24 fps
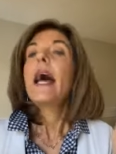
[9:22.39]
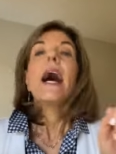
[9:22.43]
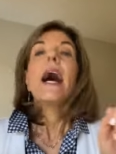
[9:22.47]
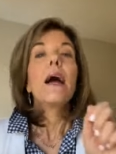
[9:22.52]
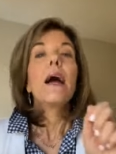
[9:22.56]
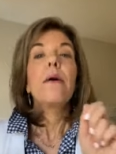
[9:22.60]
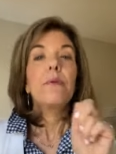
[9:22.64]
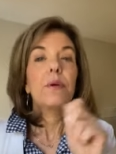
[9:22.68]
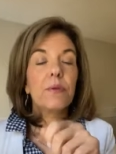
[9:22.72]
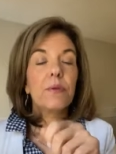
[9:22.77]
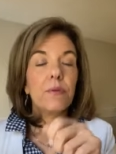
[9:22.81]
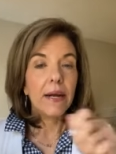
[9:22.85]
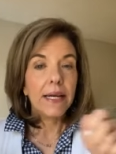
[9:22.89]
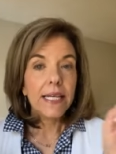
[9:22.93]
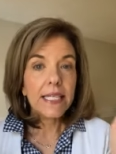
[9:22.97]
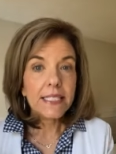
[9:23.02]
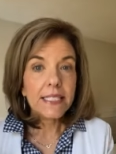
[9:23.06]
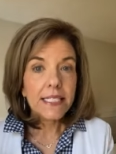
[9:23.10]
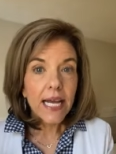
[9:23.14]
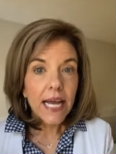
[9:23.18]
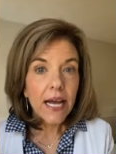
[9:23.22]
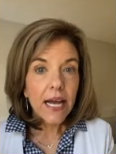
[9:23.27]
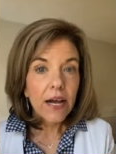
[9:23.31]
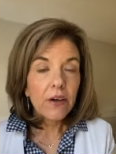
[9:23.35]
I would write it
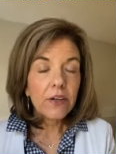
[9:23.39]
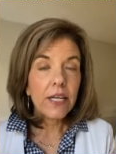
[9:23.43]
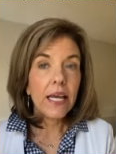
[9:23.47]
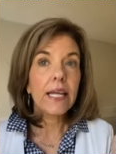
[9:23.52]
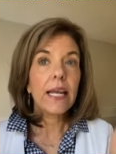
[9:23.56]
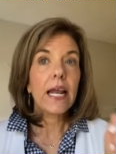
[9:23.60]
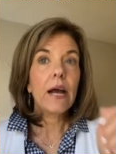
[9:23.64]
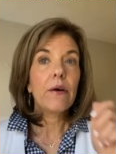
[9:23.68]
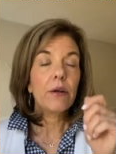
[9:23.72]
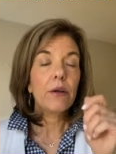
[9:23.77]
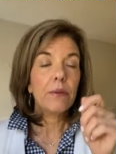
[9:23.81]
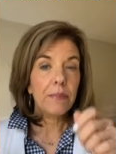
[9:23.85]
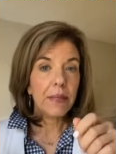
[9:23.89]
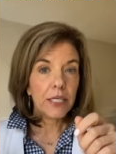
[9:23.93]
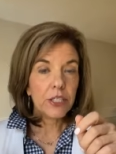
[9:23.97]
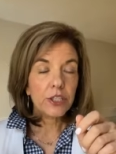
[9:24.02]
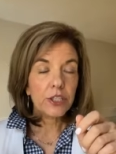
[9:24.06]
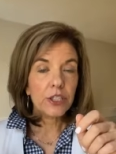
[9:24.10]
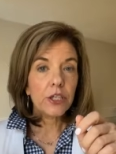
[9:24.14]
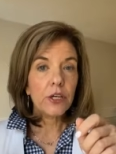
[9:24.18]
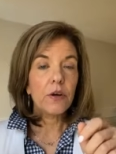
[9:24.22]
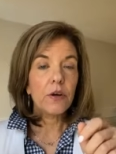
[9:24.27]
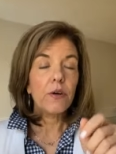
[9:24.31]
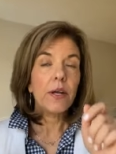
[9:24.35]
down and I would make
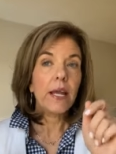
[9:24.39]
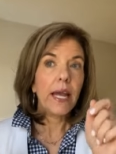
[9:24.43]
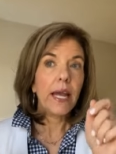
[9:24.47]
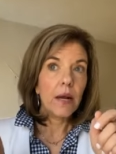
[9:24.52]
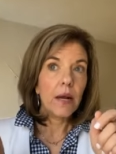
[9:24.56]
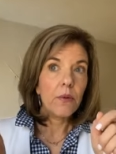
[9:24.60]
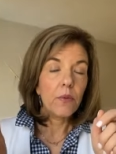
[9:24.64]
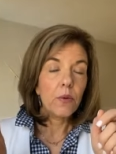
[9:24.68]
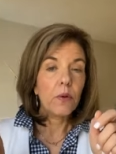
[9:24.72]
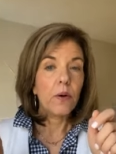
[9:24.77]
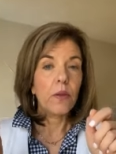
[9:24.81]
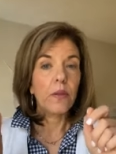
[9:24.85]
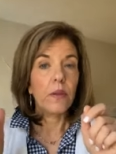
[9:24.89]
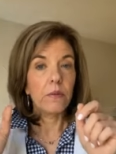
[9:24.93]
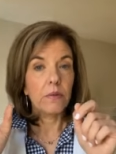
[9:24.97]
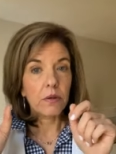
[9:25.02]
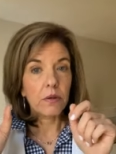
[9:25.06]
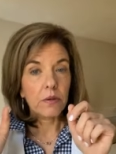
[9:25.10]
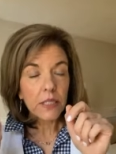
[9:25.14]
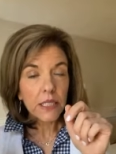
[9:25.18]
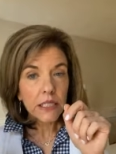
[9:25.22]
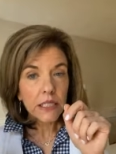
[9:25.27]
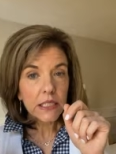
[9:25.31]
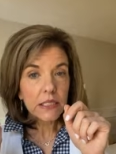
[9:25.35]
sure, okay, I wore the
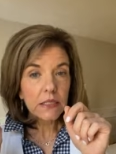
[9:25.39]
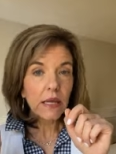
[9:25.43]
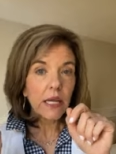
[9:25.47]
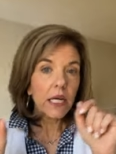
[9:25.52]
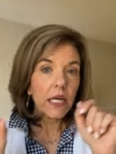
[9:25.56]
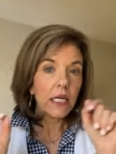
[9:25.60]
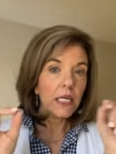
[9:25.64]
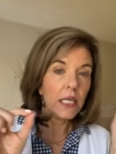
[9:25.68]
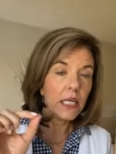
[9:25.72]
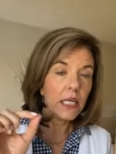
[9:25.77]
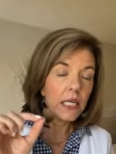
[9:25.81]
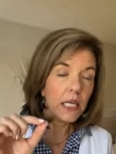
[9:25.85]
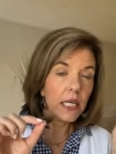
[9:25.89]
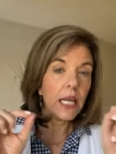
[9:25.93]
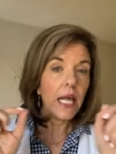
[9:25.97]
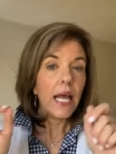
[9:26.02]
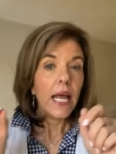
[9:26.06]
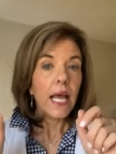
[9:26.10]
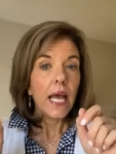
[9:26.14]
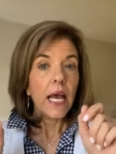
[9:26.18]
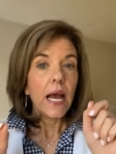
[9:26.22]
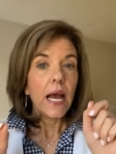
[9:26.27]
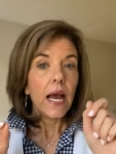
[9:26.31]
green set. Da, da, da.